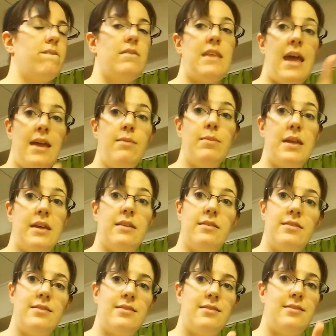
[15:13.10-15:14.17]
10
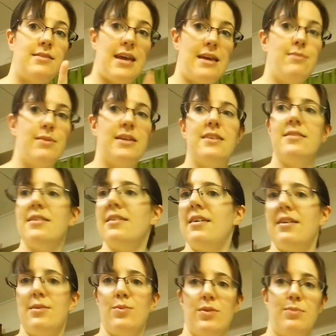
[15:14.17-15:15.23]
minutes. 10 minutes, I
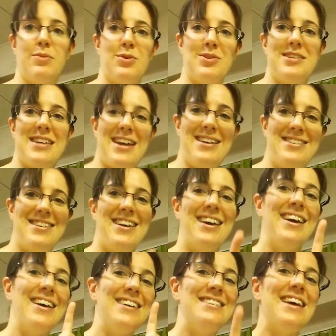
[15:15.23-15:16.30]
think is what the box says.
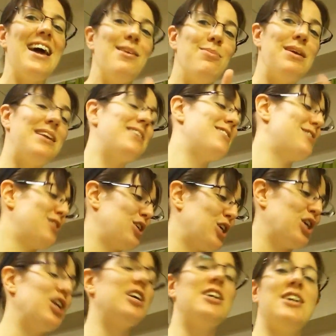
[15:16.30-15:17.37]
10 minutes to
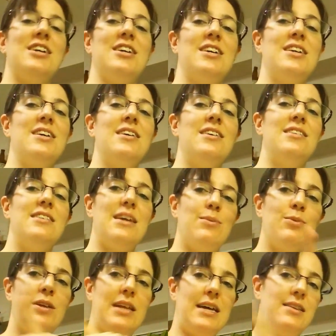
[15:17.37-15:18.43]
cook. Then
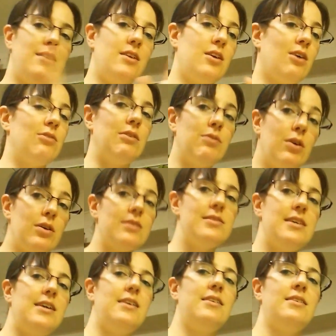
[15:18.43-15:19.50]
we'll add the curry rocks
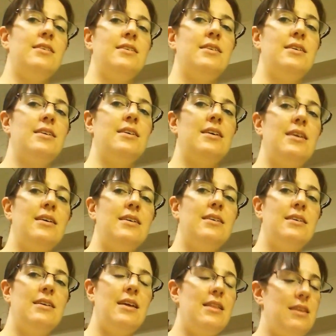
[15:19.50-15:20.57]
in.
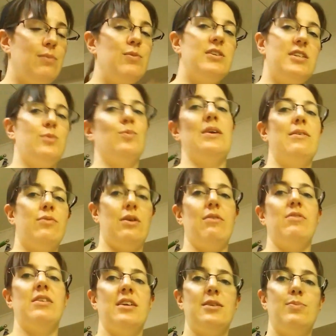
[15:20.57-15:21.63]
Then we just wait for
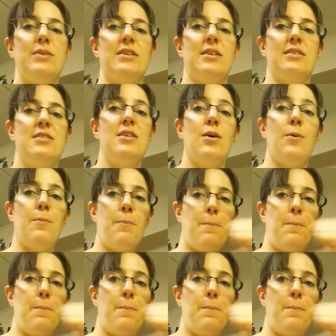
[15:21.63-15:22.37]
everything to be done. So,